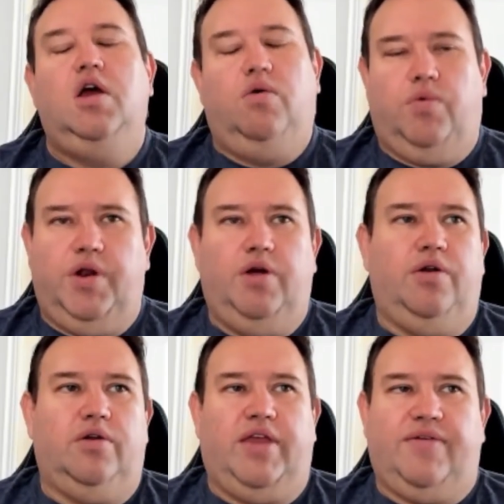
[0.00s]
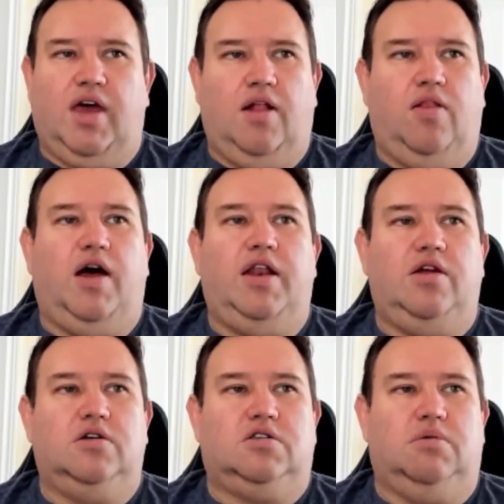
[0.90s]
We don't know. They've got a lot of
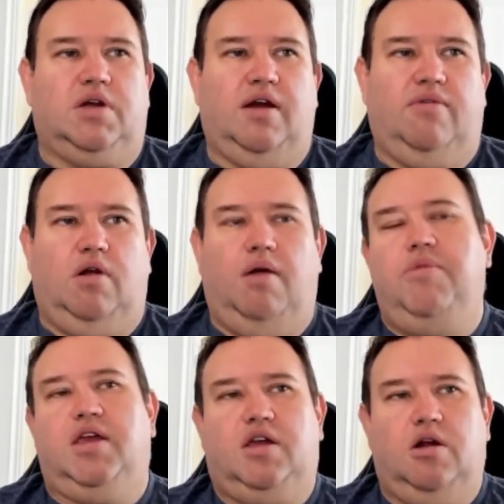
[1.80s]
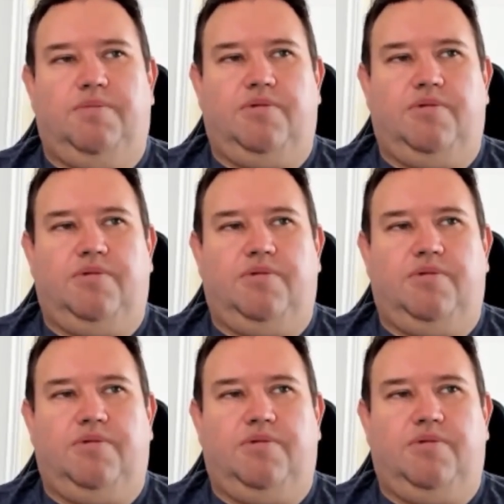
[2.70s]
years to recover. A mid-career